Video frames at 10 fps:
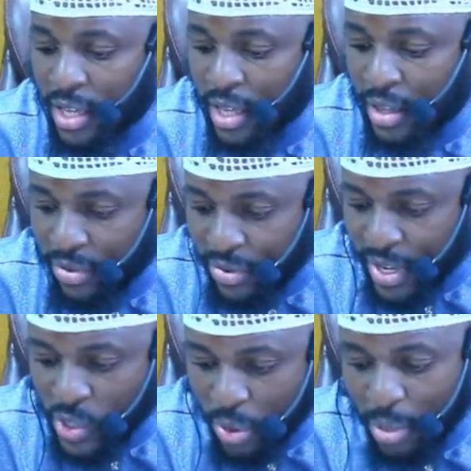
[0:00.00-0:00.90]
The first
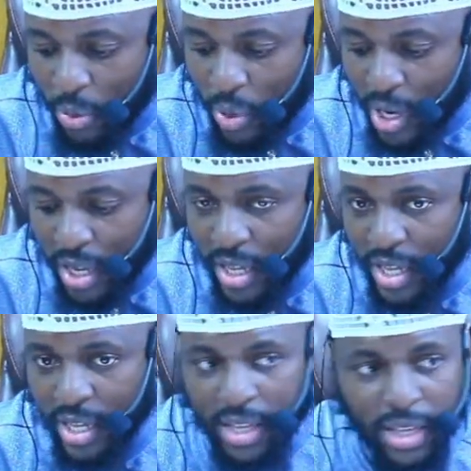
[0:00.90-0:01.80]
one, but what?
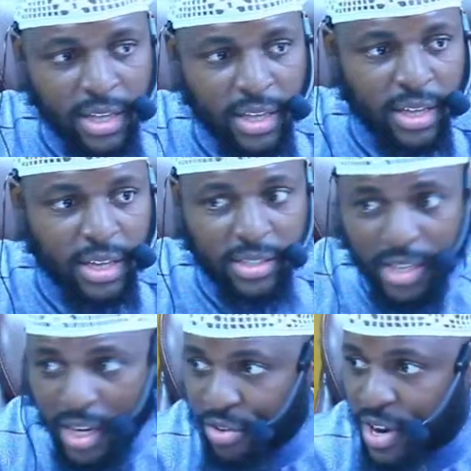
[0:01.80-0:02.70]
Is
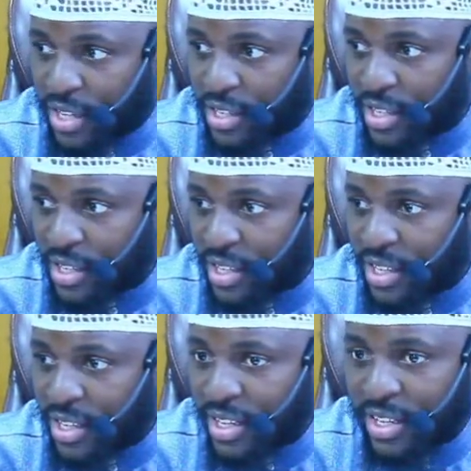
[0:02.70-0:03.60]
that correct?
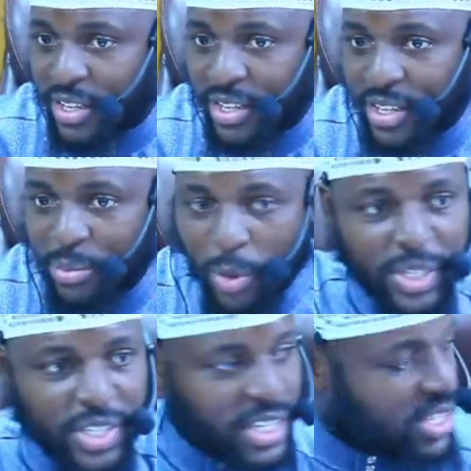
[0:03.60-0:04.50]
Mu'min
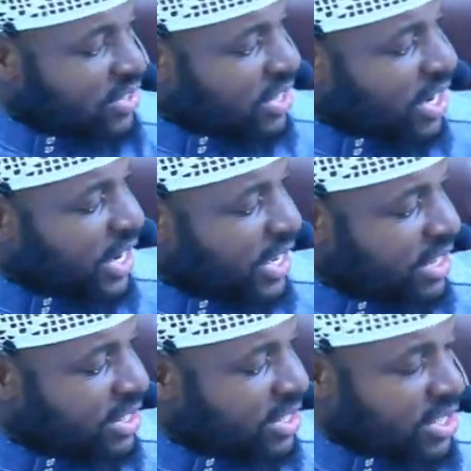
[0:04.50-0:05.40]
said the tahir
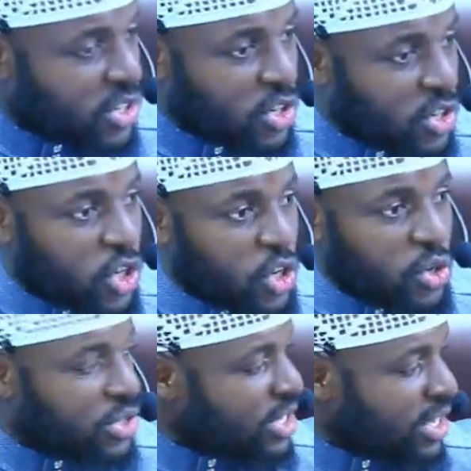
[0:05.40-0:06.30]
goes
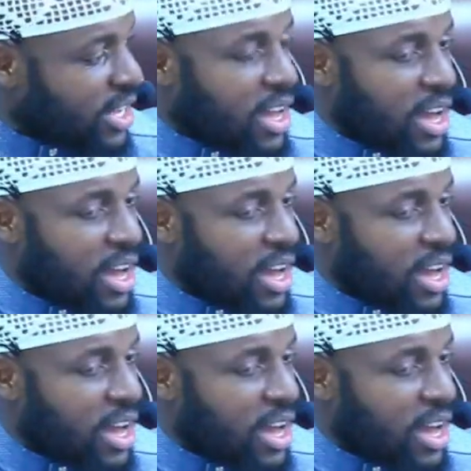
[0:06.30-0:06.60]
under